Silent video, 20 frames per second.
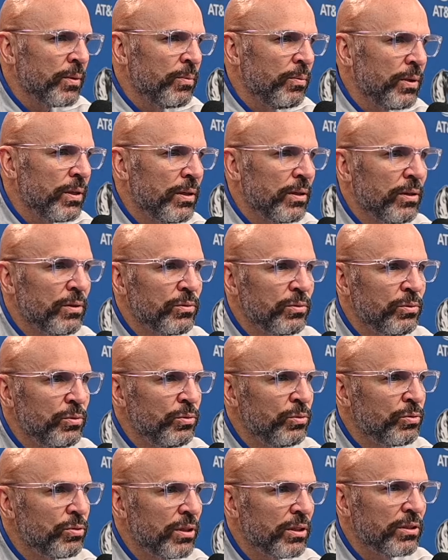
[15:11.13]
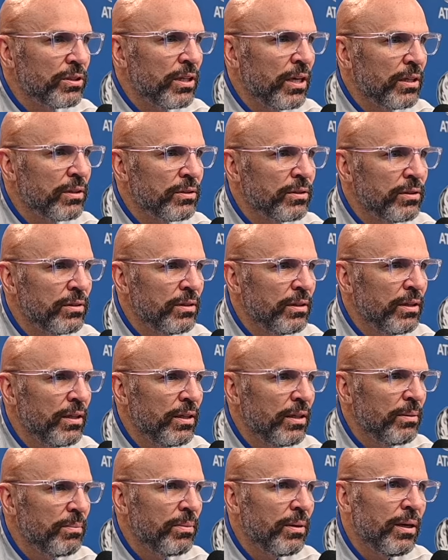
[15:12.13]
We can also do trick shots in the
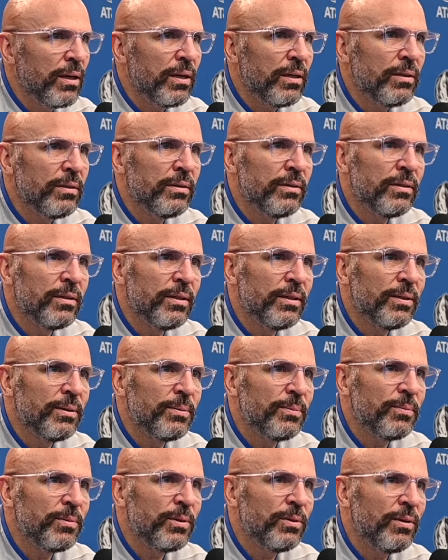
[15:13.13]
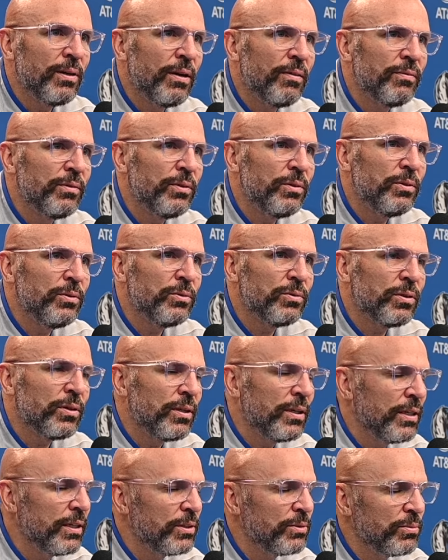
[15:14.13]
layup line. We don't have to use our
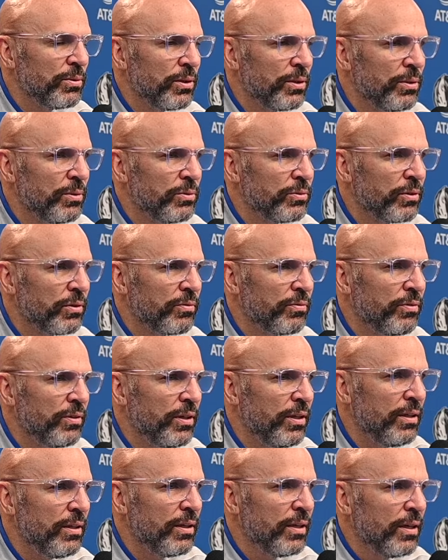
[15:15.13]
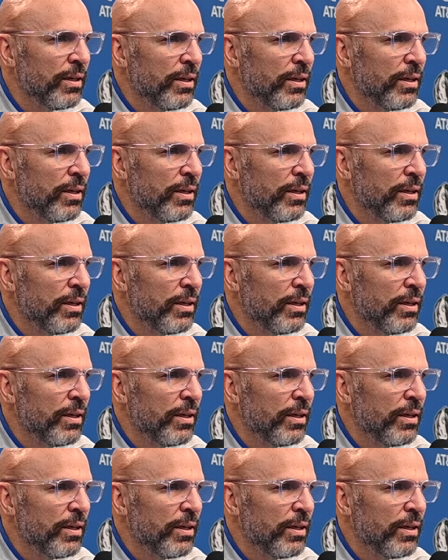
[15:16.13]
hands. We can use our feet.